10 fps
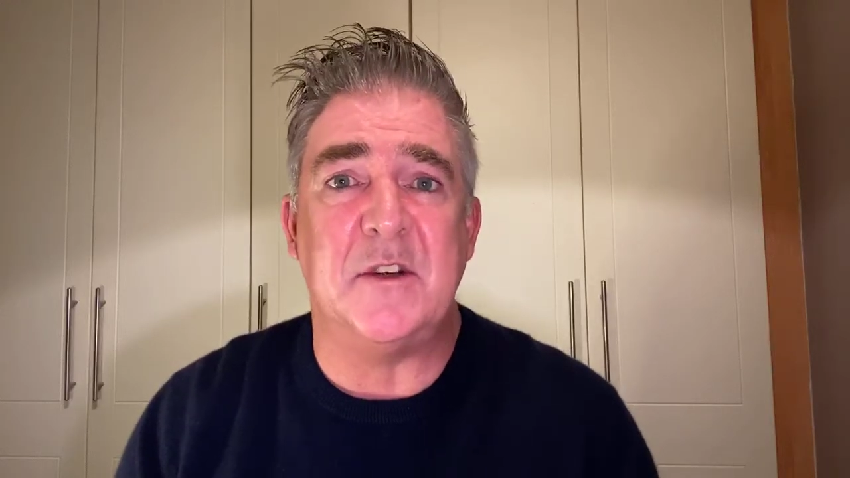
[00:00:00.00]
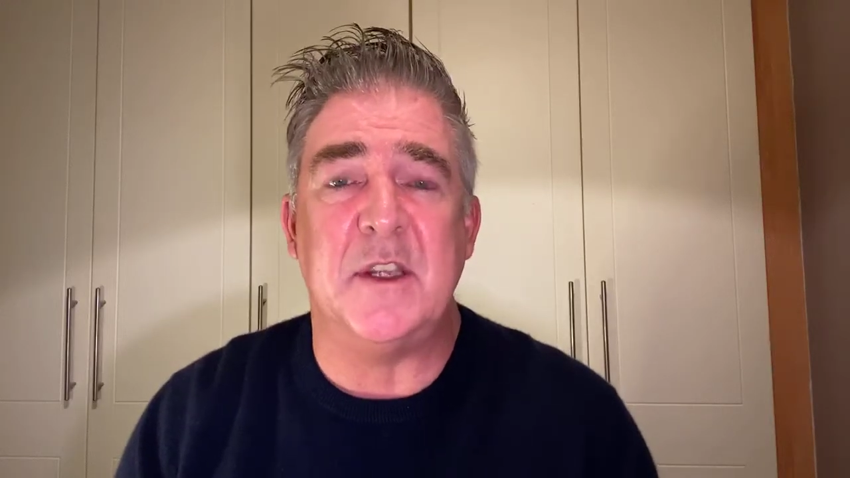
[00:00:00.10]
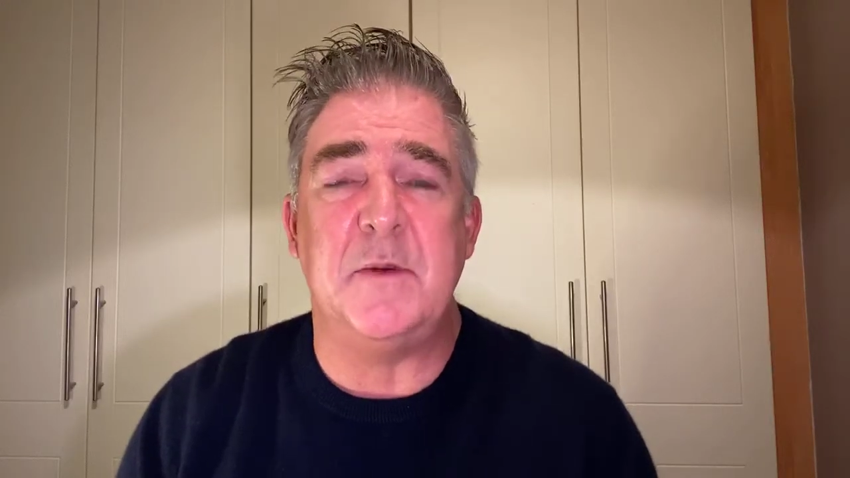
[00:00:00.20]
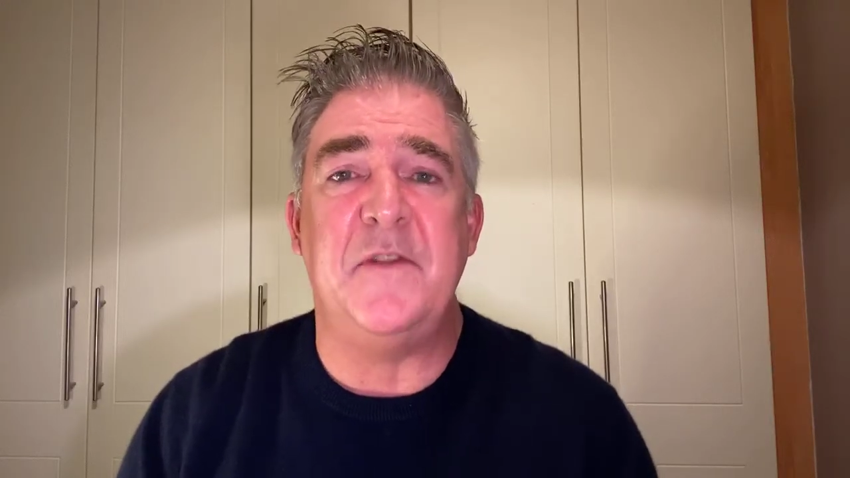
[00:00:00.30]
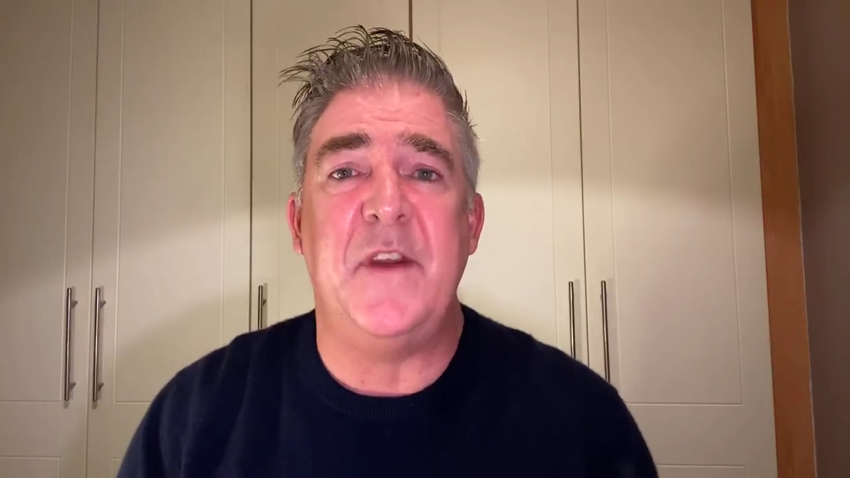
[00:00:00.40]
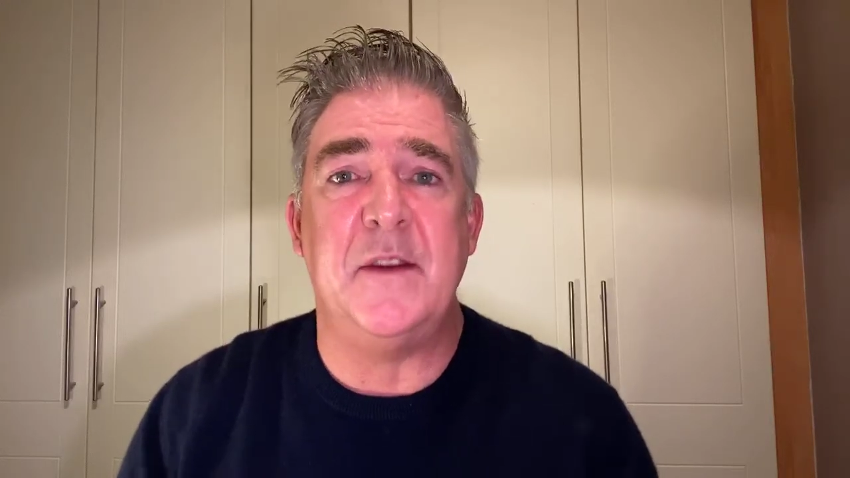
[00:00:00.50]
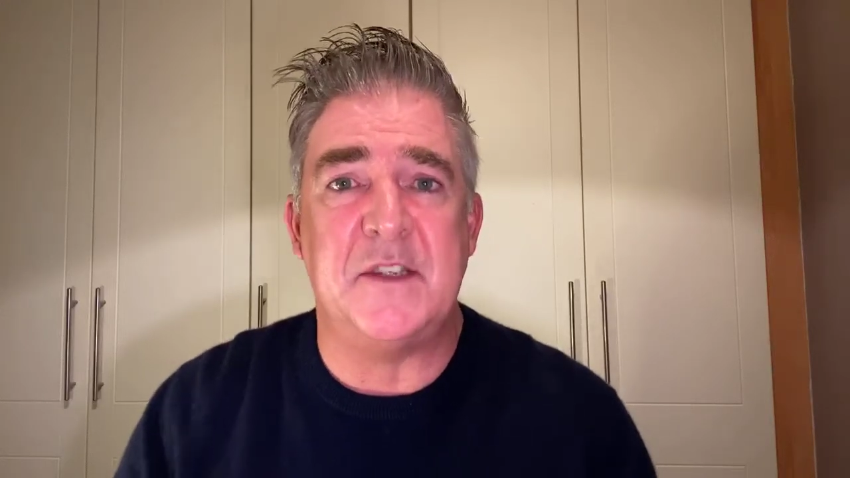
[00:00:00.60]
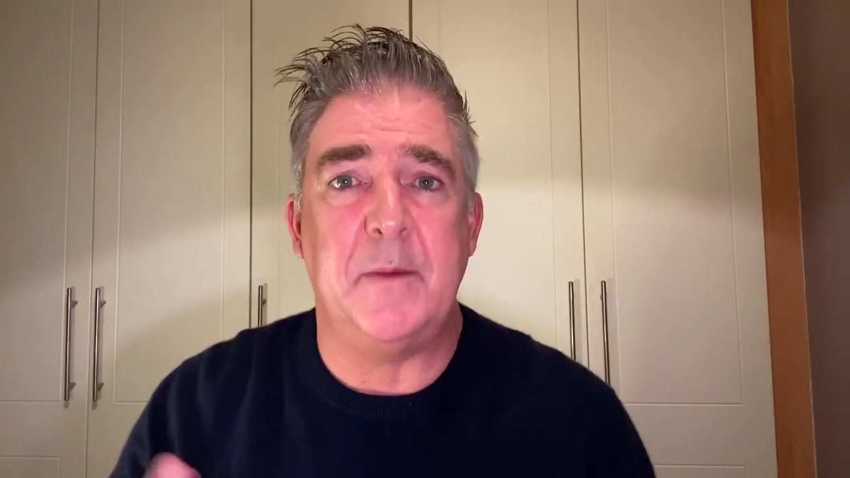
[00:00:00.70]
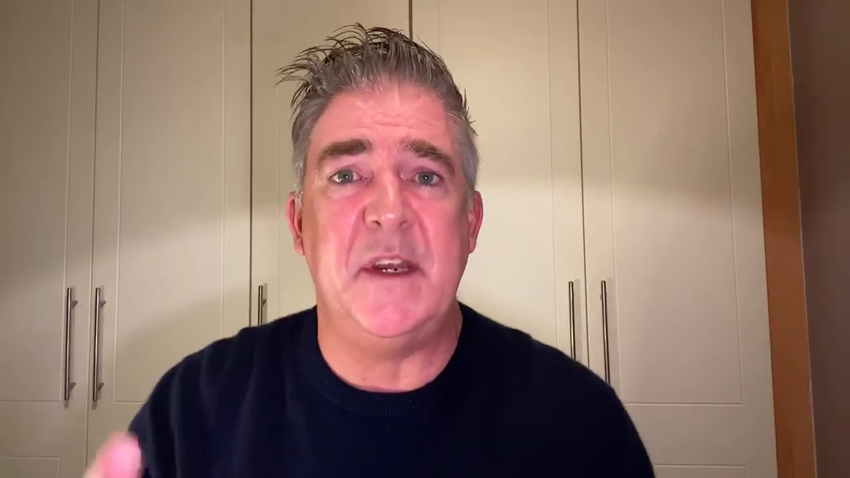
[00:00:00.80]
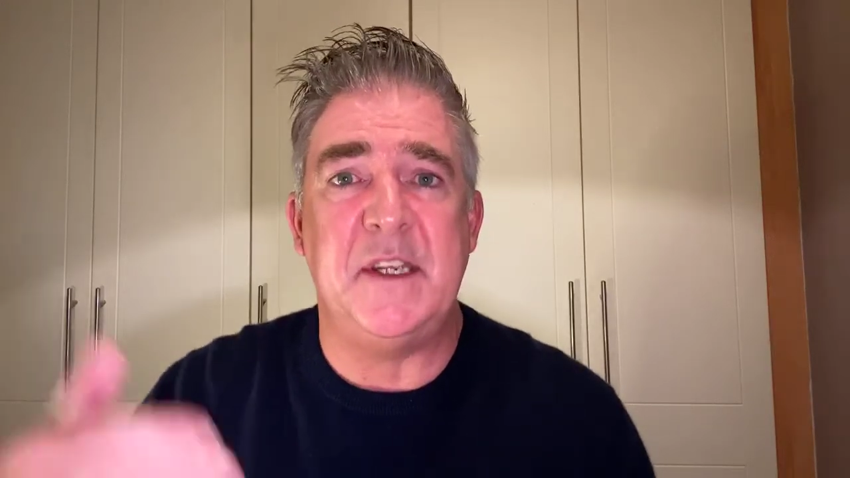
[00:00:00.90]
because we found
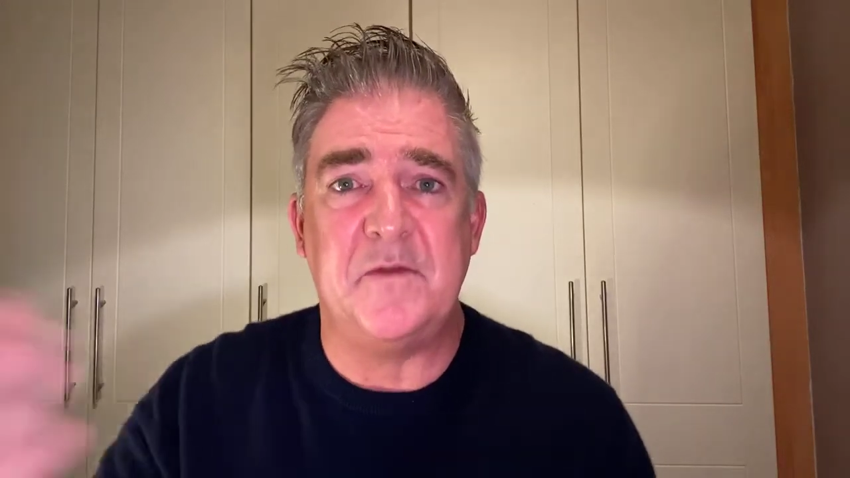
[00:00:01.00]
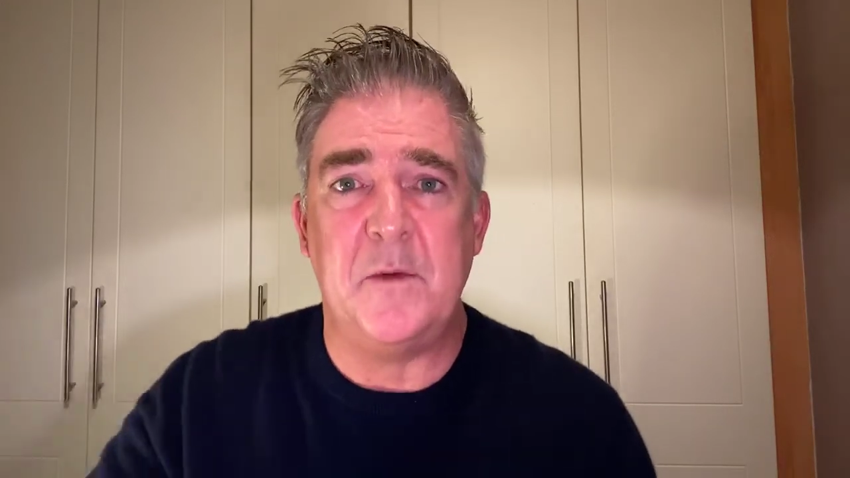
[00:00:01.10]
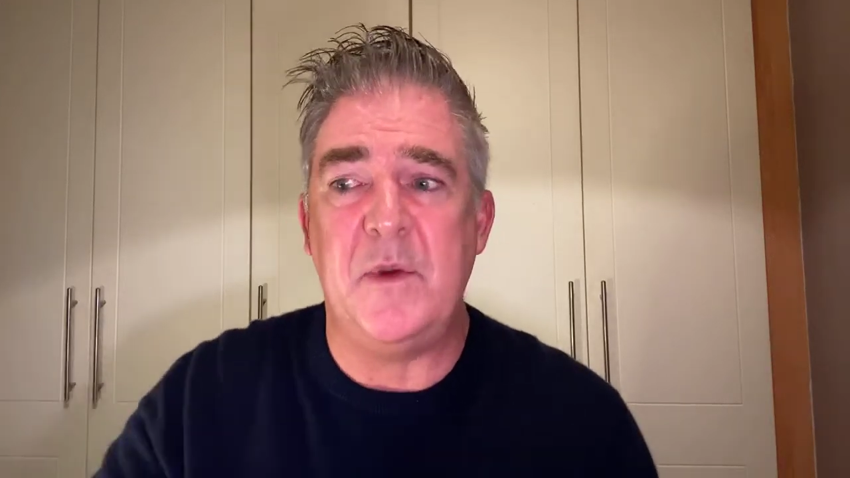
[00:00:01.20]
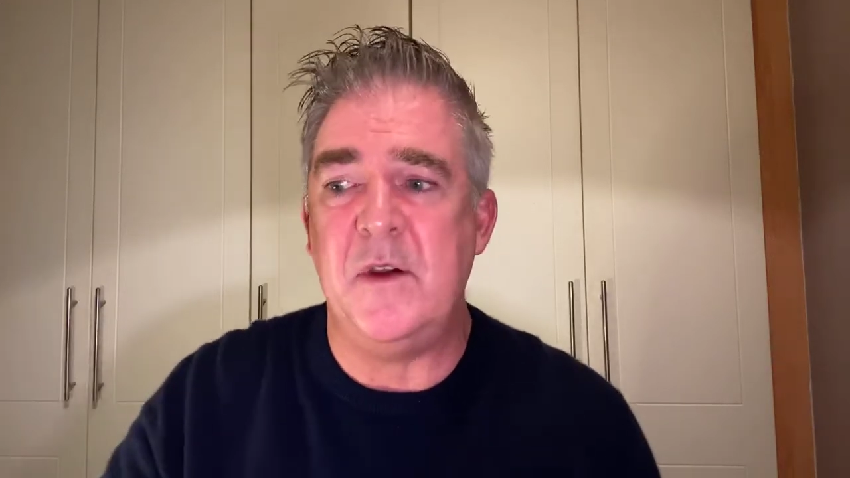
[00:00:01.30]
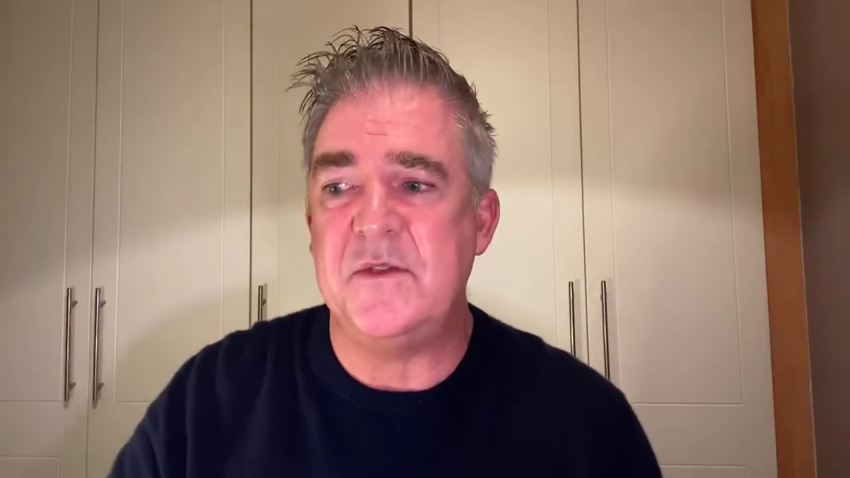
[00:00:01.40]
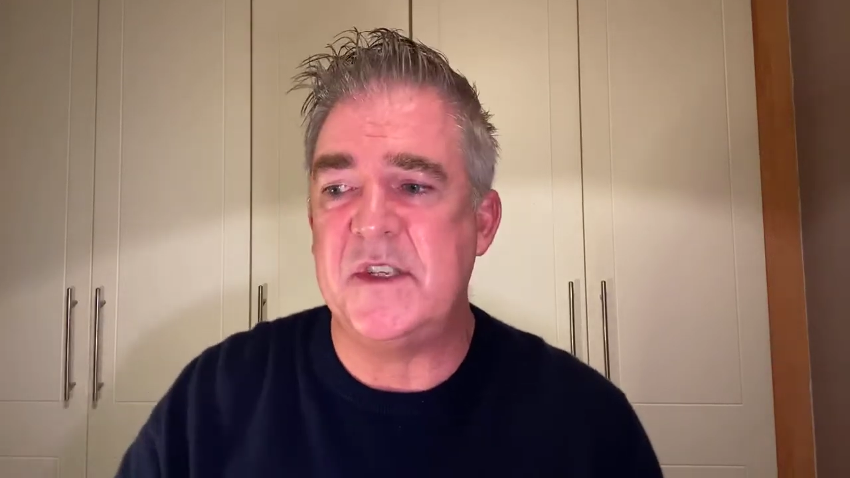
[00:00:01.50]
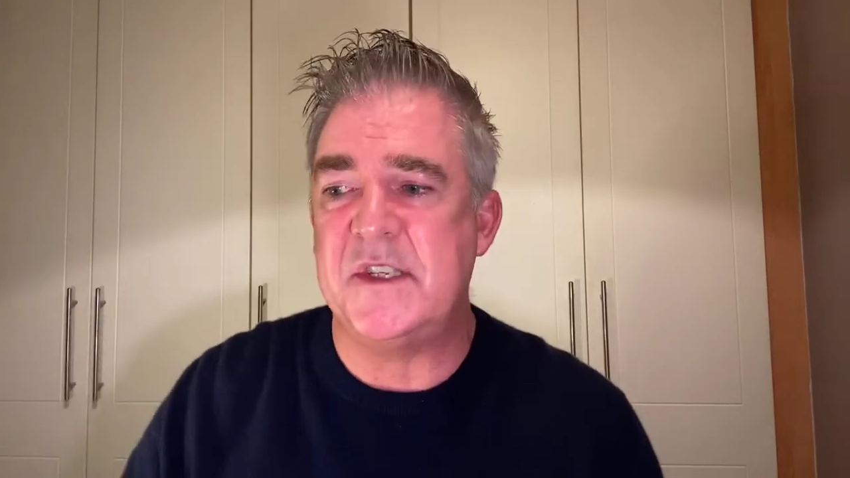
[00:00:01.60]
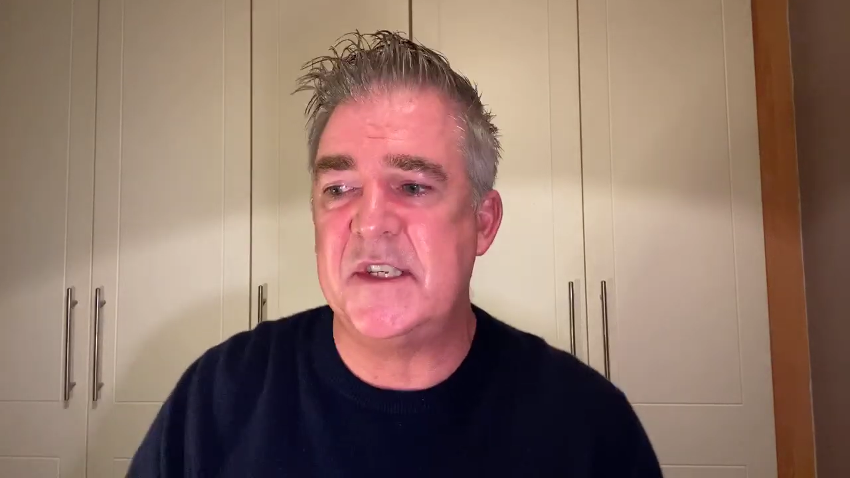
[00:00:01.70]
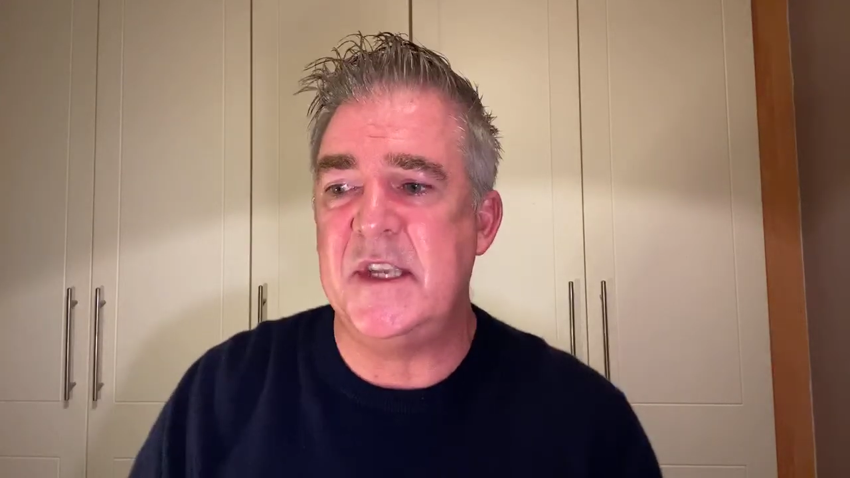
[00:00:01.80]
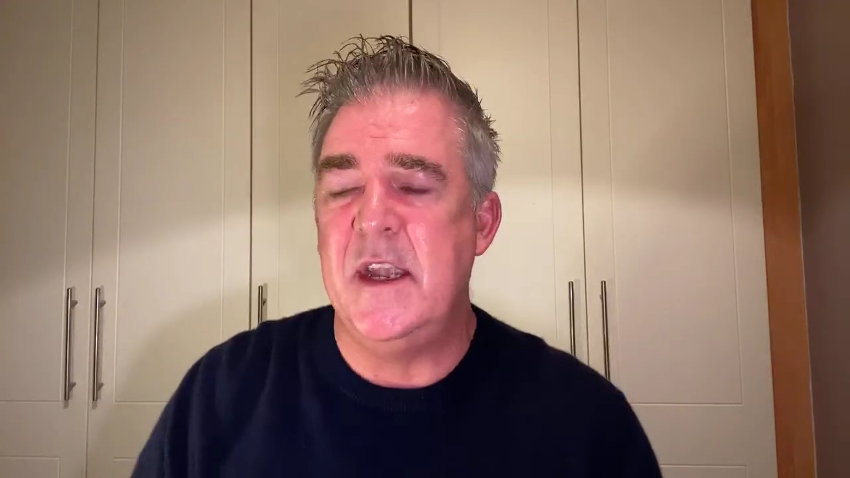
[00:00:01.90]
so many different
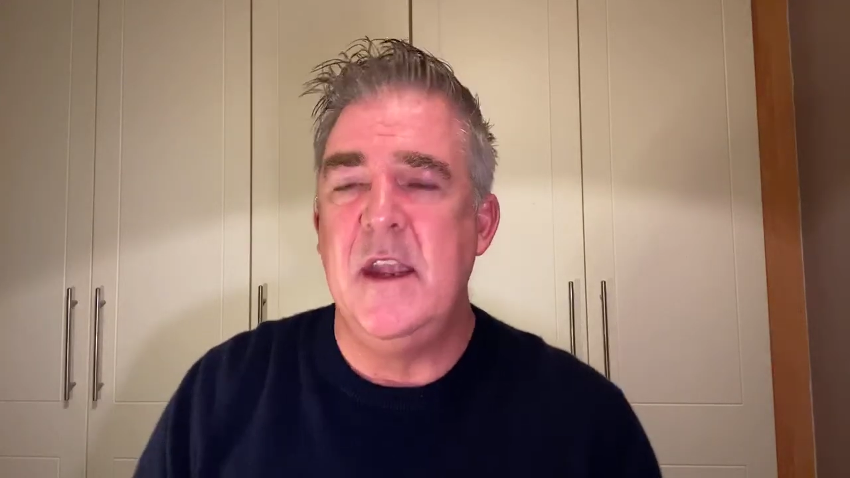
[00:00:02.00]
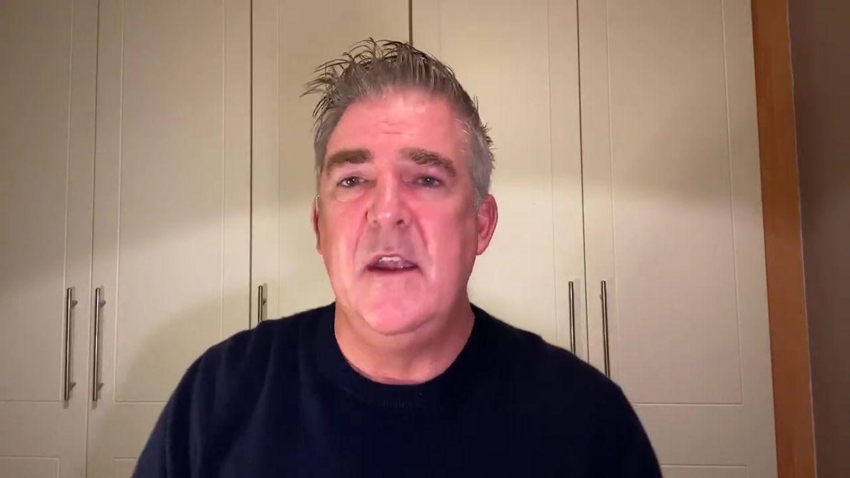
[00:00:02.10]
posts